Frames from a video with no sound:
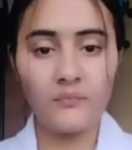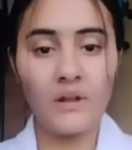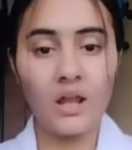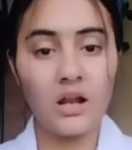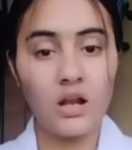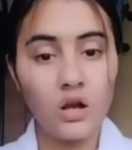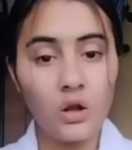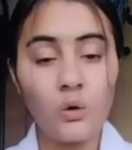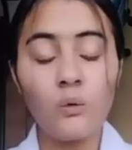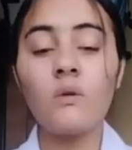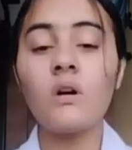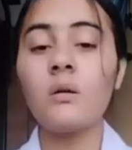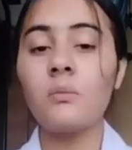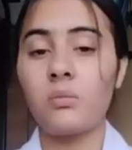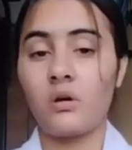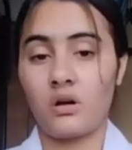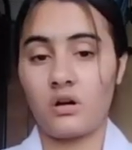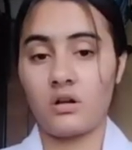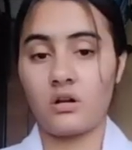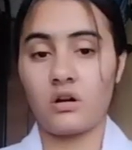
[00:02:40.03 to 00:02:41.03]
lower
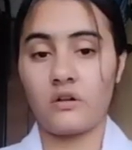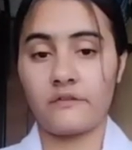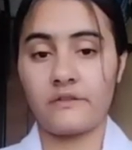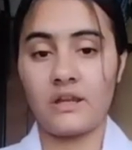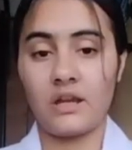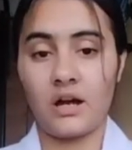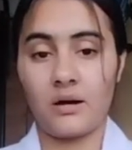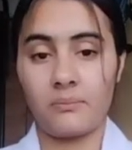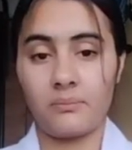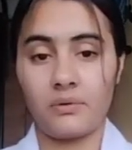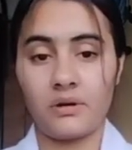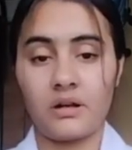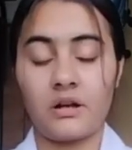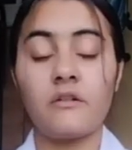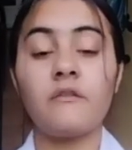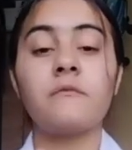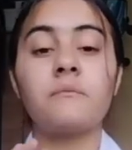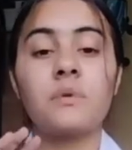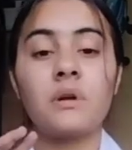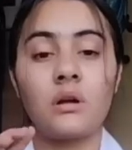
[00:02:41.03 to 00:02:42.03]
border of the upper
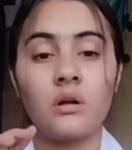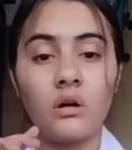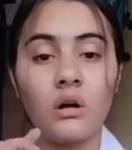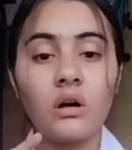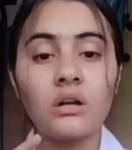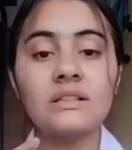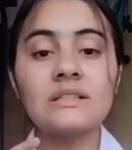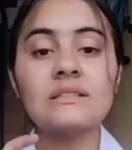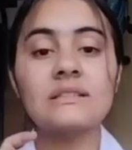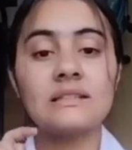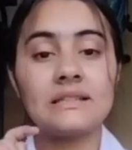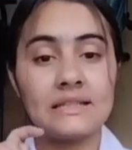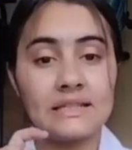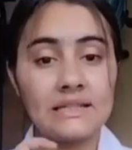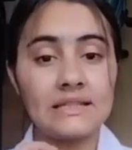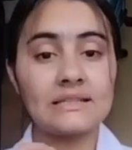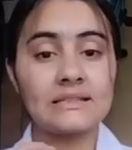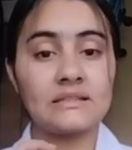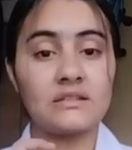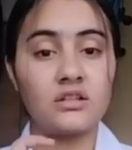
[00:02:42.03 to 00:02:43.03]
rib, because
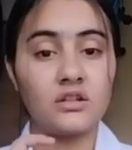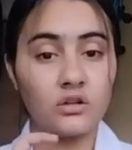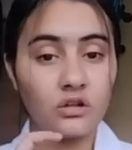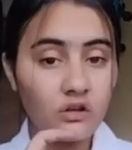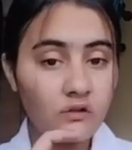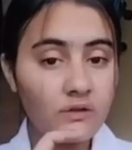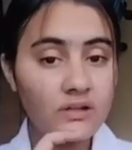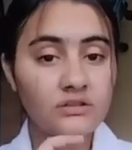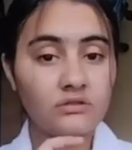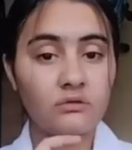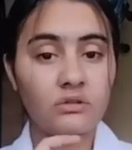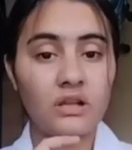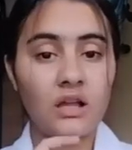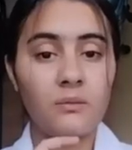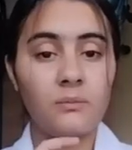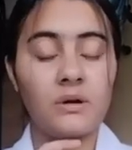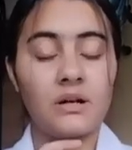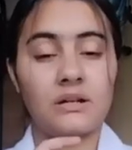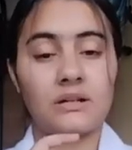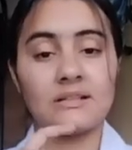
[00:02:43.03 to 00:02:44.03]
these neurovascular
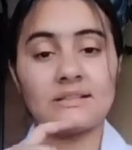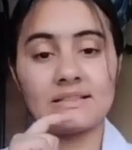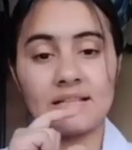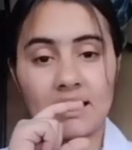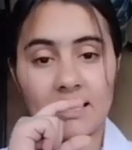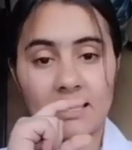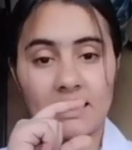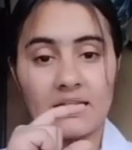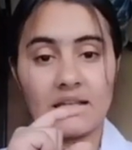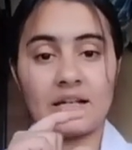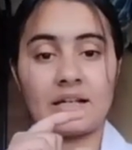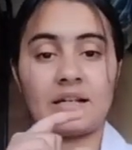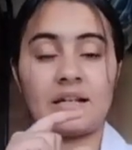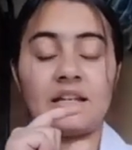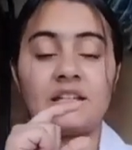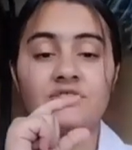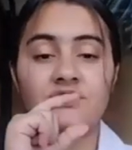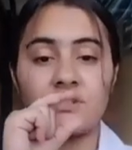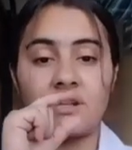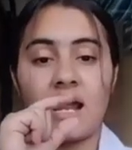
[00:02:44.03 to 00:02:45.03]
bundles are
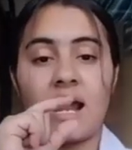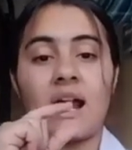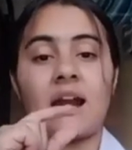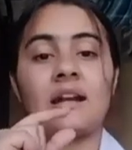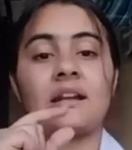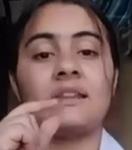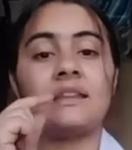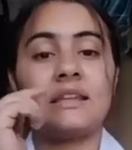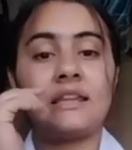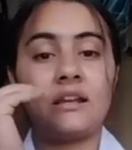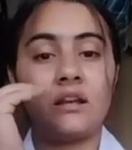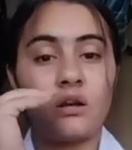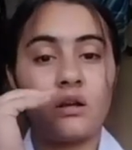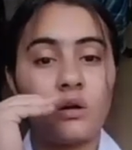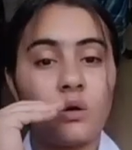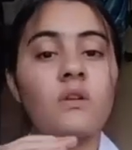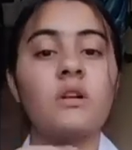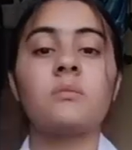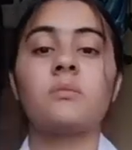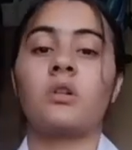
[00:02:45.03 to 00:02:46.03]
arranged at the
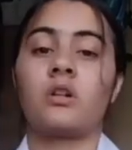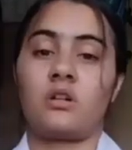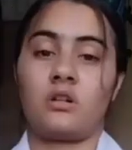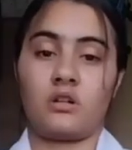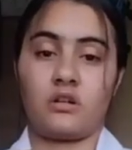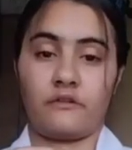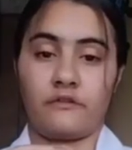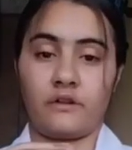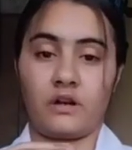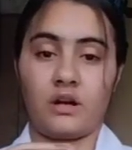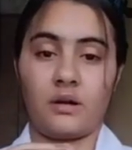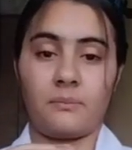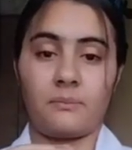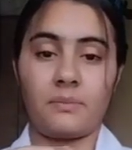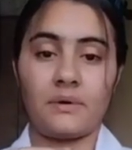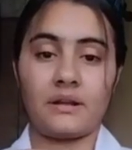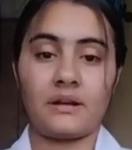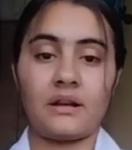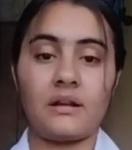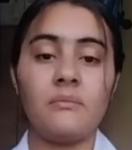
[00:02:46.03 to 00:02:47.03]
lower border of our
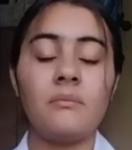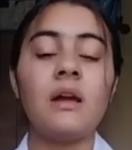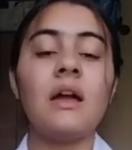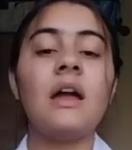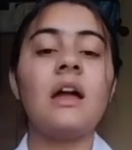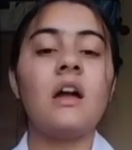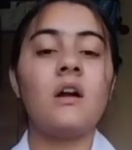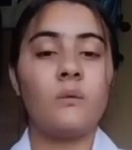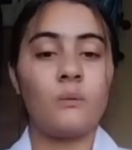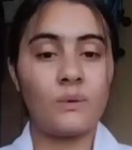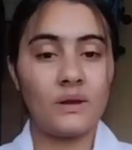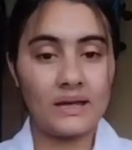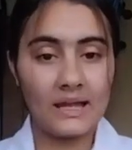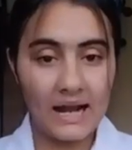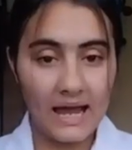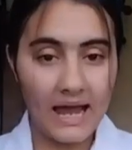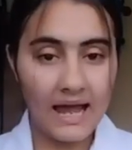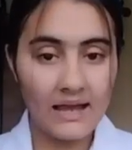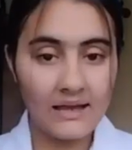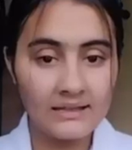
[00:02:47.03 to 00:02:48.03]
upper rib,
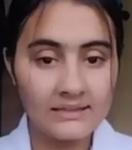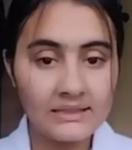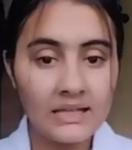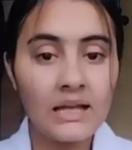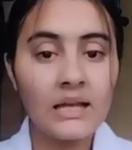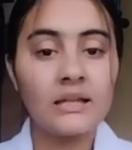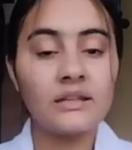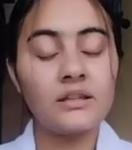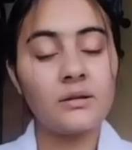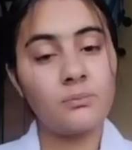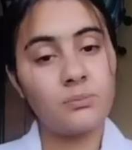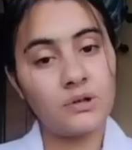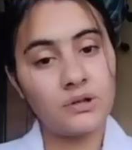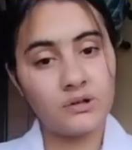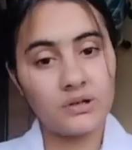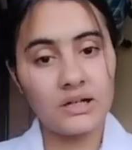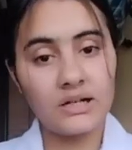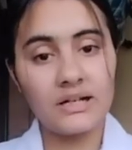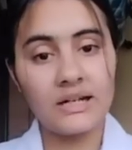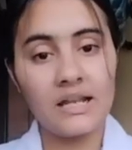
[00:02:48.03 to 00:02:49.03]
whereas the
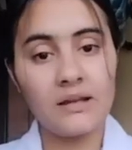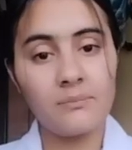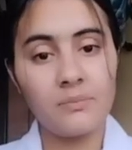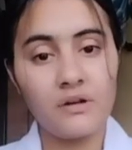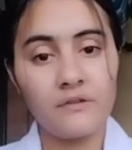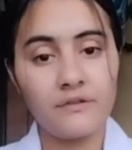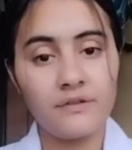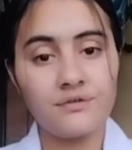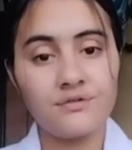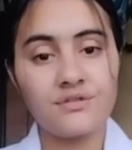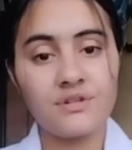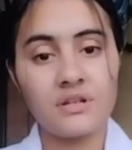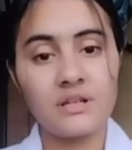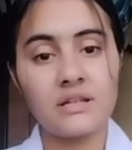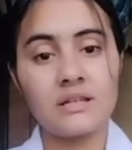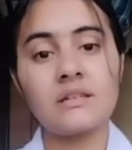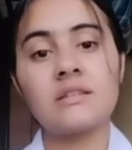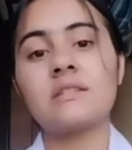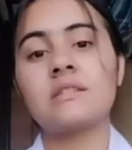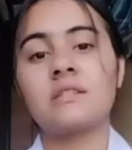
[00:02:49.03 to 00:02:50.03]
pleural tape effusion
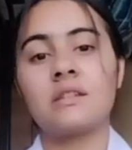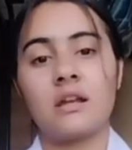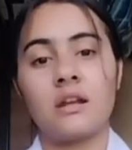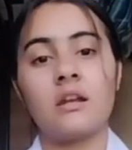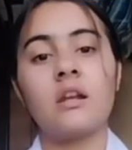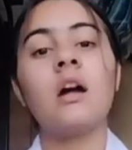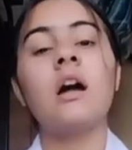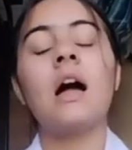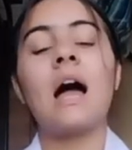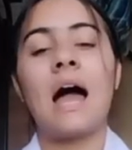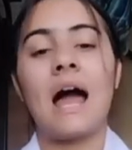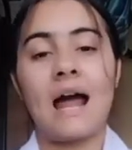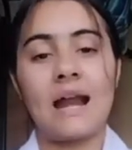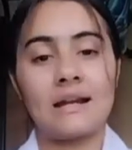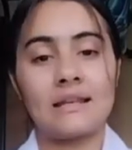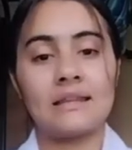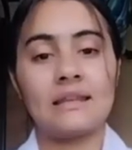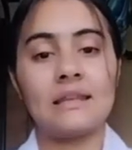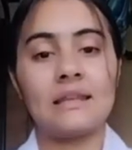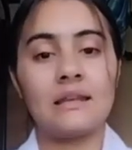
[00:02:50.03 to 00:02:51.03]
is done
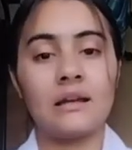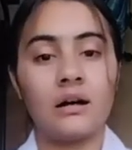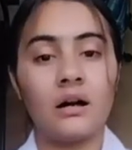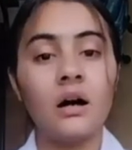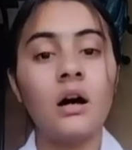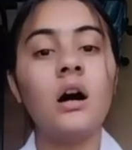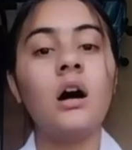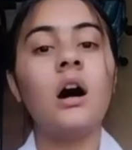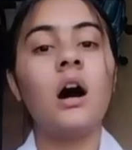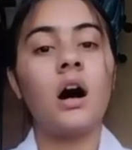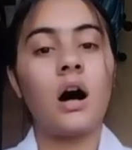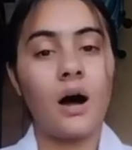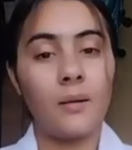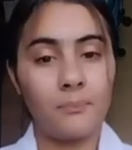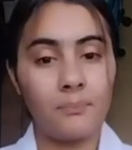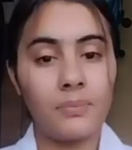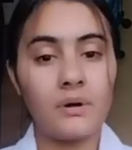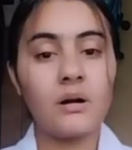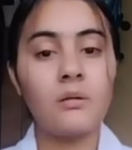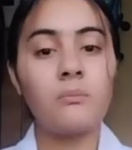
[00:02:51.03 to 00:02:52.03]
at the
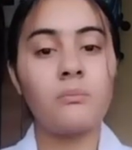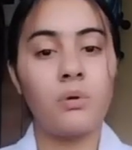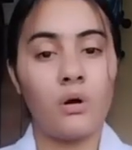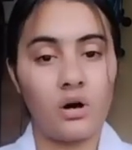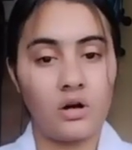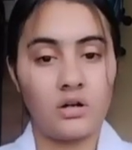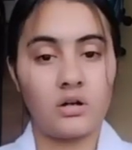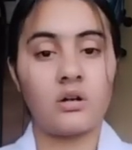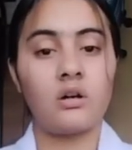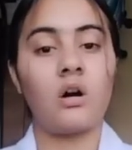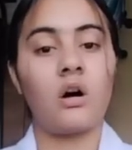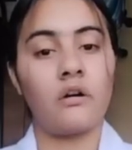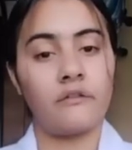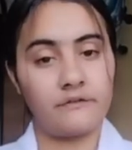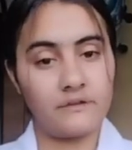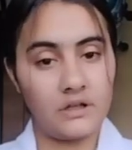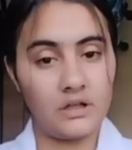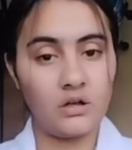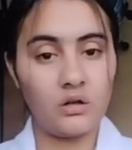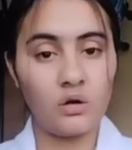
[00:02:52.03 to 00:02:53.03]
upper border of
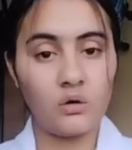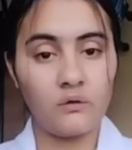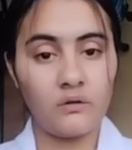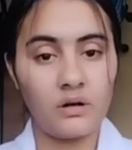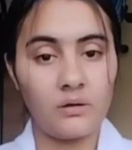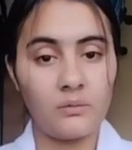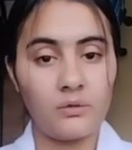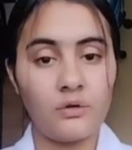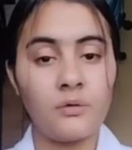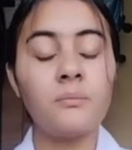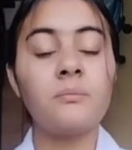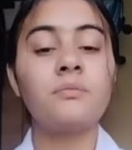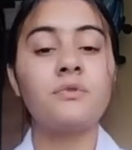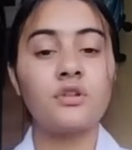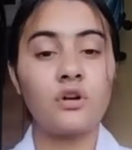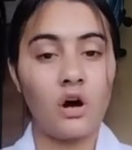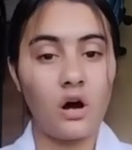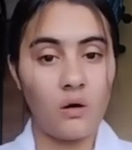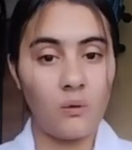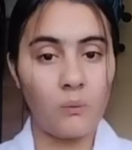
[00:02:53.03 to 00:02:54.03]
the lower rib
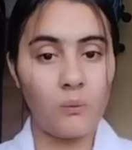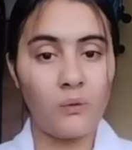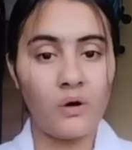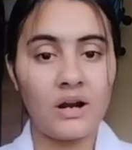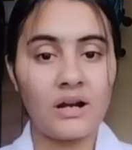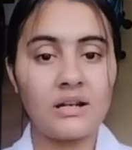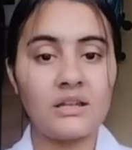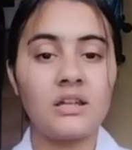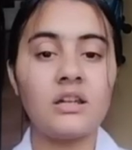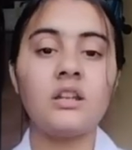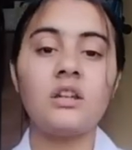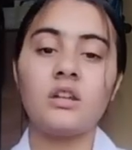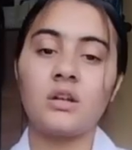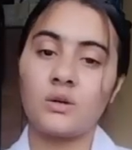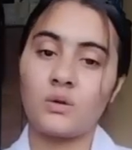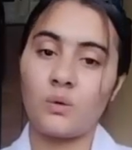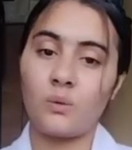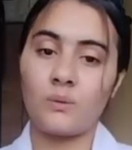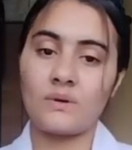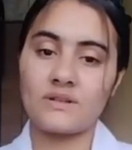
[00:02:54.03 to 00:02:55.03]
to avoid the
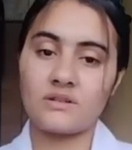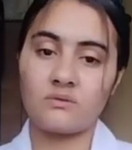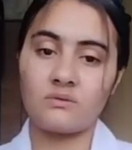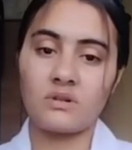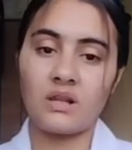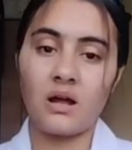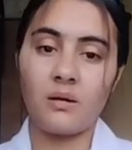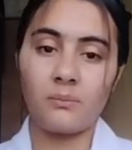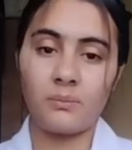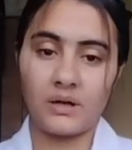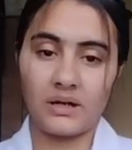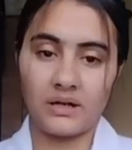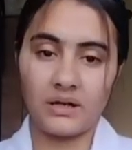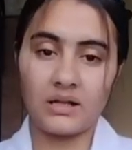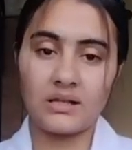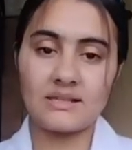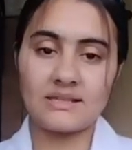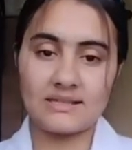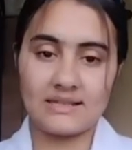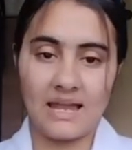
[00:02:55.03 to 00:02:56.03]
neurovascular
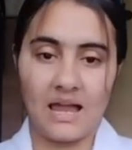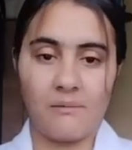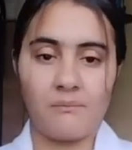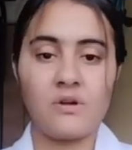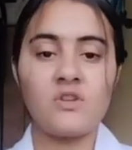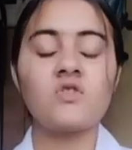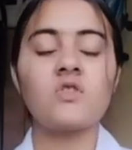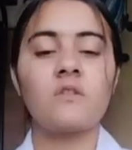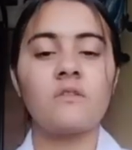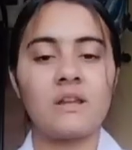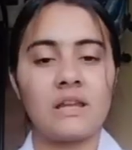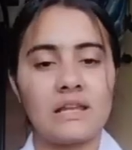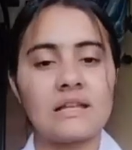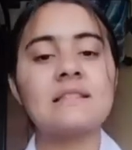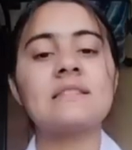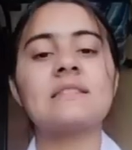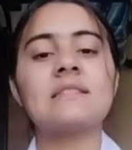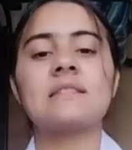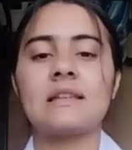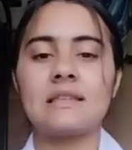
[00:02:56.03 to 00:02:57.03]
bundles damage, or we can
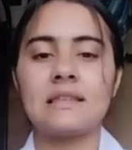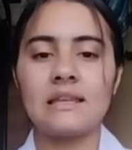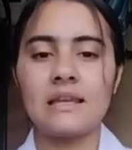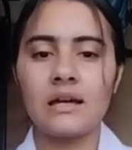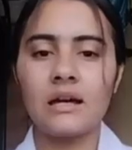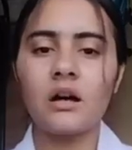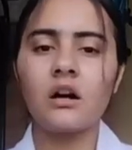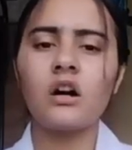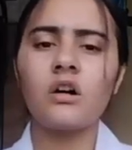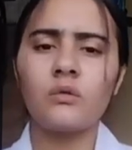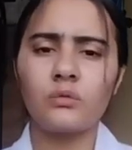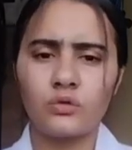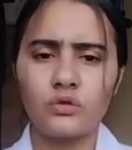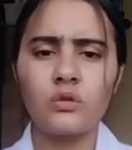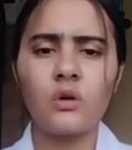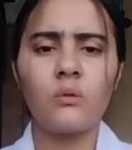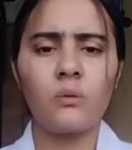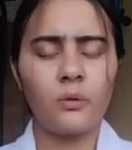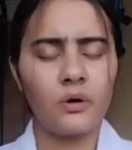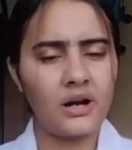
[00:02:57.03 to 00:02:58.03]
say to
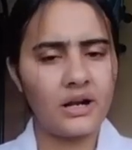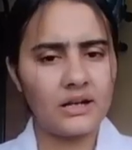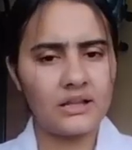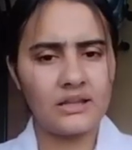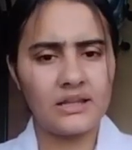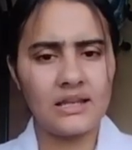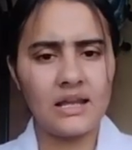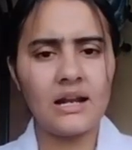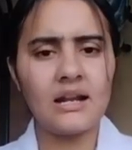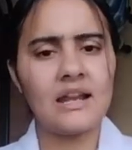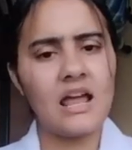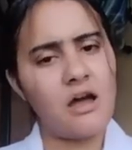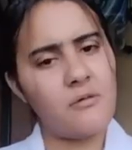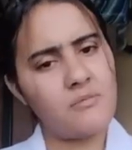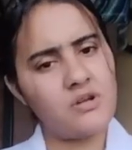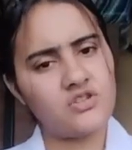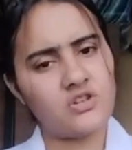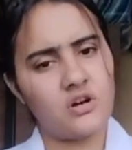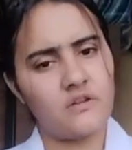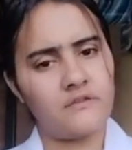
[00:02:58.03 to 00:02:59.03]
avoid the
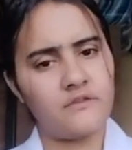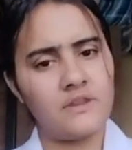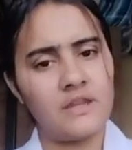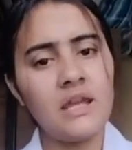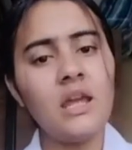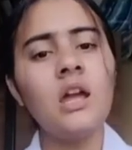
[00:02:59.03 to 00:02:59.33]
damage of the